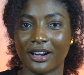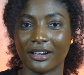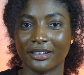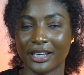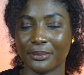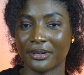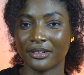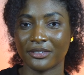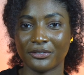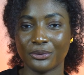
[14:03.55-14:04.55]
our
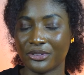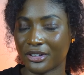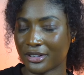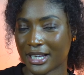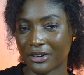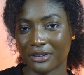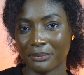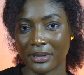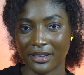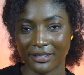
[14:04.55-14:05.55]
labor. The food turned out
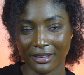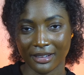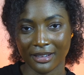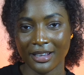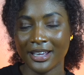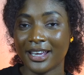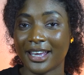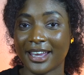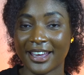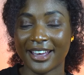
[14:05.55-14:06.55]
amazing.
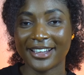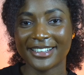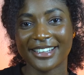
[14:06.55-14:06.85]
And